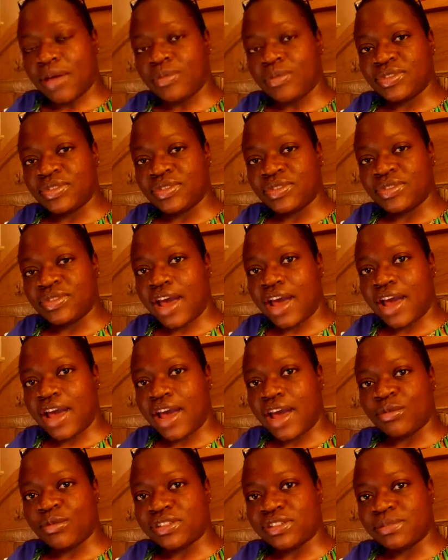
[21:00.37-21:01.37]
sorry, I have
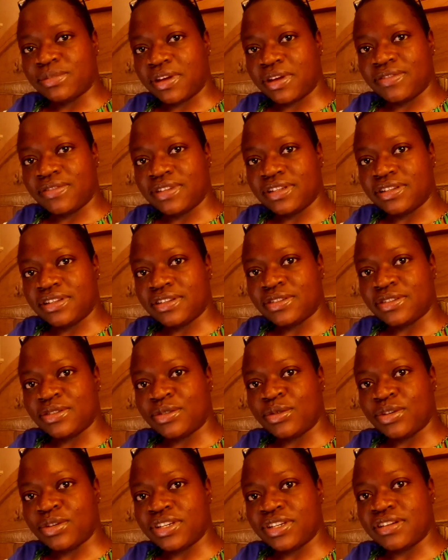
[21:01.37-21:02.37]
to respectfully
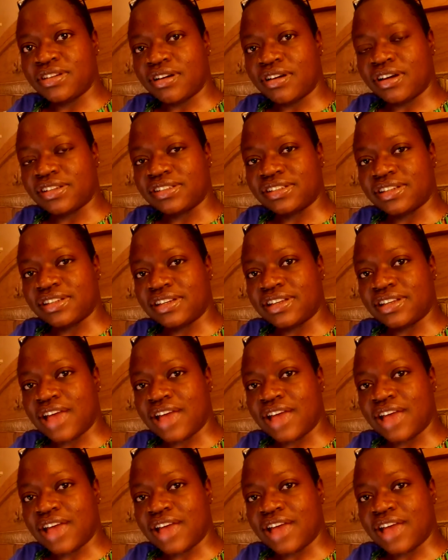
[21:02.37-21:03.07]
disagree, Dawson.